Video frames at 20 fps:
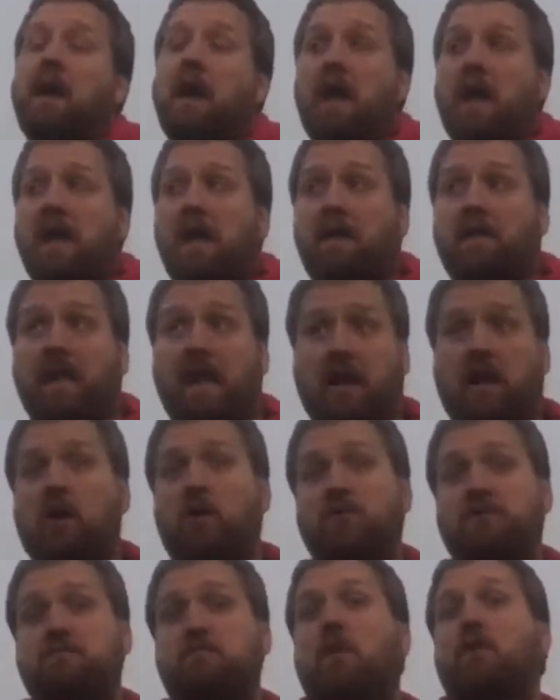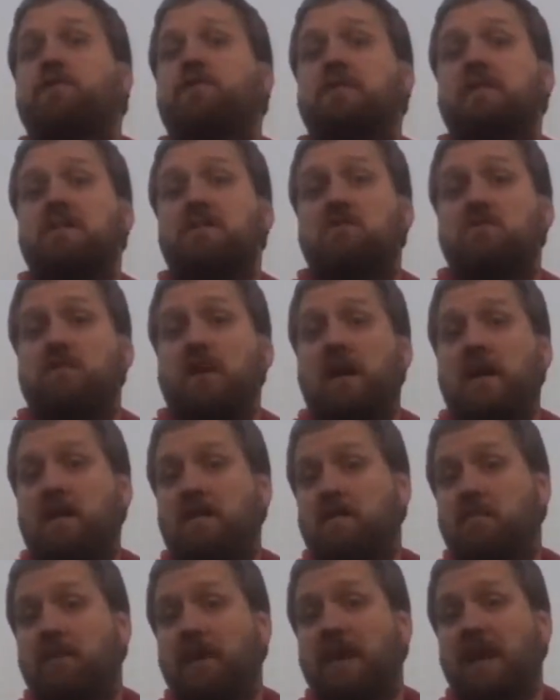and that goes mostly straight
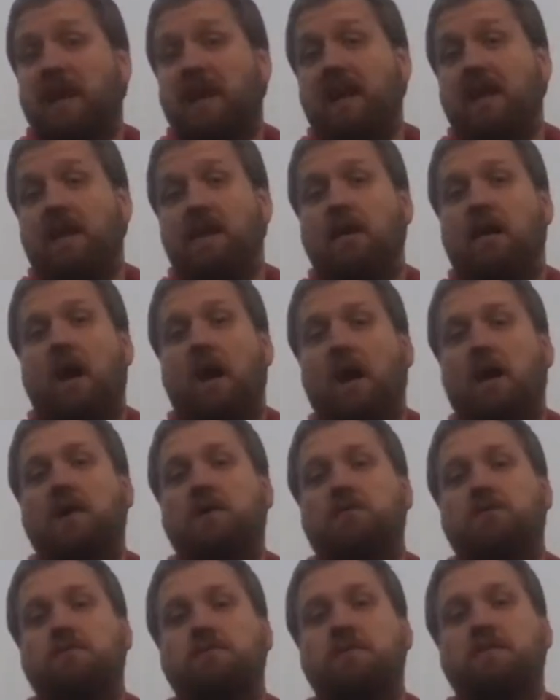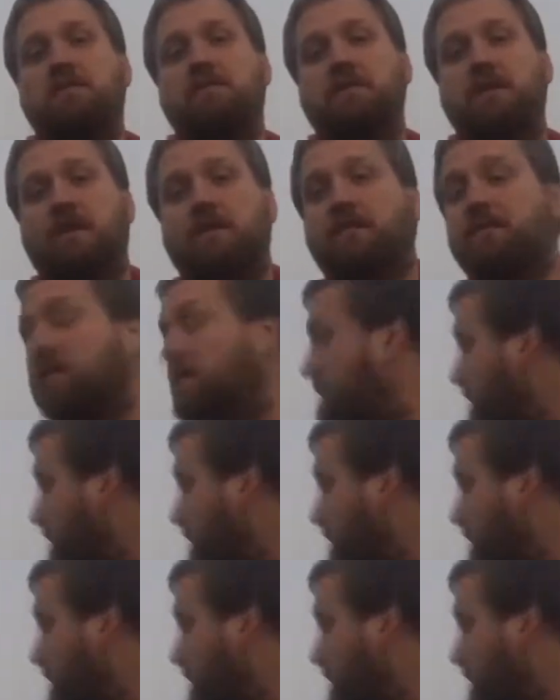in the beginning, I'm going to shoot this disc.